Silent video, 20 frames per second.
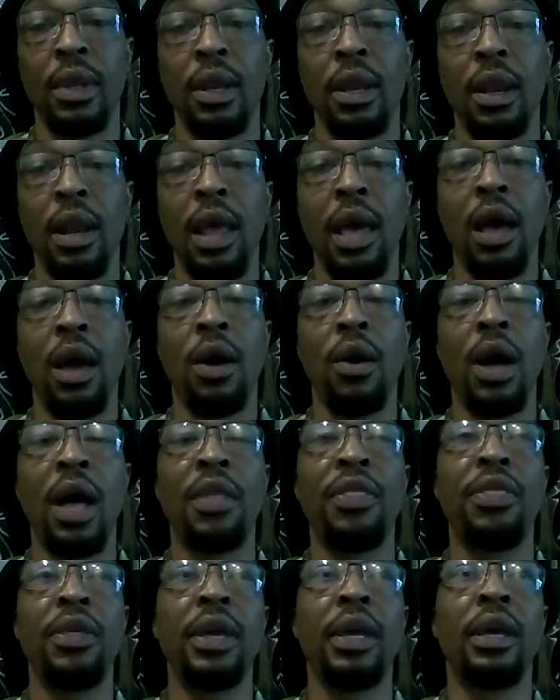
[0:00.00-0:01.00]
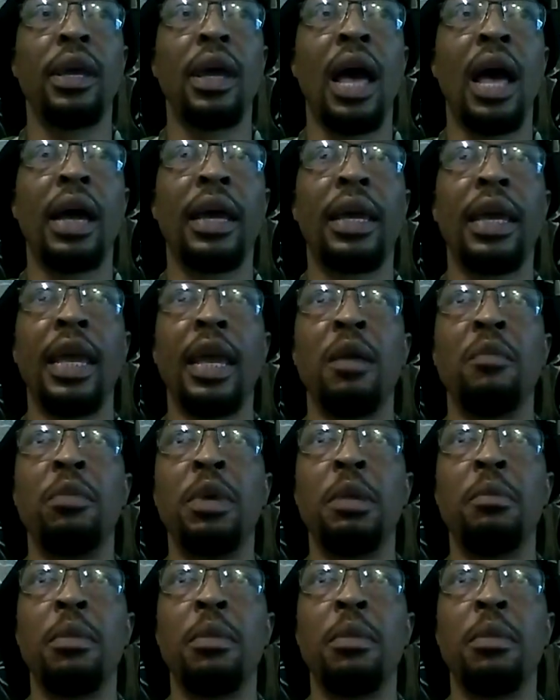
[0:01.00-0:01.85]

Now, I think I can't be